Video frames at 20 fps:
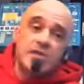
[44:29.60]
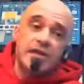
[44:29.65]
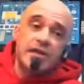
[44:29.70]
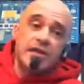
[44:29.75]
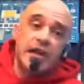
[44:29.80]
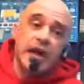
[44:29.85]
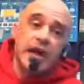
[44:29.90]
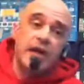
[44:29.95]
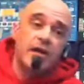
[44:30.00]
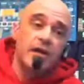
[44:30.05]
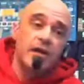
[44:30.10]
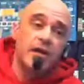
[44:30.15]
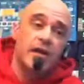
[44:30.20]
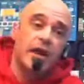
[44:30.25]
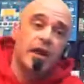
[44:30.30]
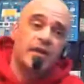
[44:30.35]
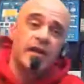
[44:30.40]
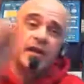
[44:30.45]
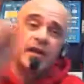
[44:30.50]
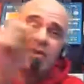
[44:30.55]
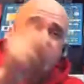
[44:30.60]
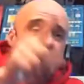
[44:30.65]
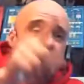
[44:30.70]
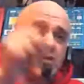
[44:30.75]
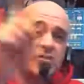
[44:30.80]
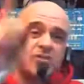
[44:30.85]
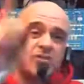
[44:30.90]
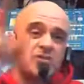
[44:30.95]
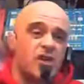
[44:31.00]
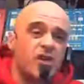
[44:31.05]
was sending out. And then
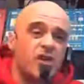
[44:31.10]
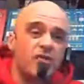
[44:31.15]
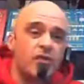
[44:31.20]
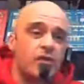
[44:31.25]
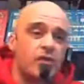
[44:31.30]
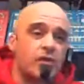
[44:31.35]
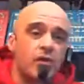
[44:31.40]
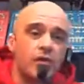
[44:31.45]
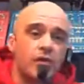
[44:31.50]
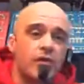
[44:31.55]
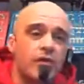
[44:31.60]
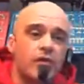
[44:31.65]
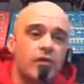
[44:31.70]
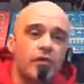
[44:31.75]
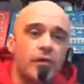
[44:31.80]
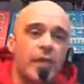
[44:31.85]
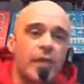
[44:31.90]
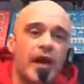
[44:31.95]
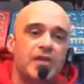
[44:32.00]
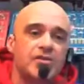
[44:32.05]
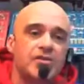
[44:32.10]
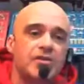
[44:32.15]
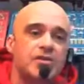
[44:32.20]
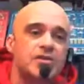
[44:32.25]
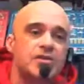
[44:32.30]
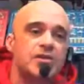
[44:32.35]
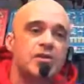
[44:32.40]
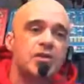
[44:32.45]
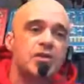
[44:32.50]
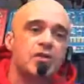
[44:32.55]
literally I'll just go through, look for
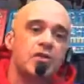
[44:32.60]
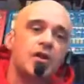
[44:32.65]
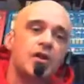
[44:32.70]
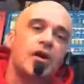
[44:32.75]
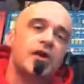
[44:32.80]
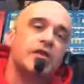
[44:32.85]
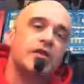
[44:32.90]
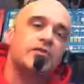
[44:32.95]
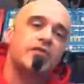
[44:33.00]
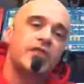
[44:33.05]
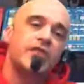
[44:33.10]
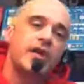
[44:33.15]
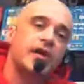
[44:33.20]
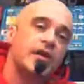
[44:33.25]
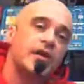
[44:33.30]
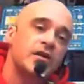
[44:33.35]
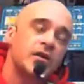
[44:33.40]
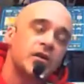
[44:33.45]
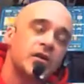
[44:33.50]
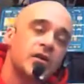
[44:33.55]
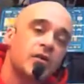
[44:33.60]
patches that kind of fit.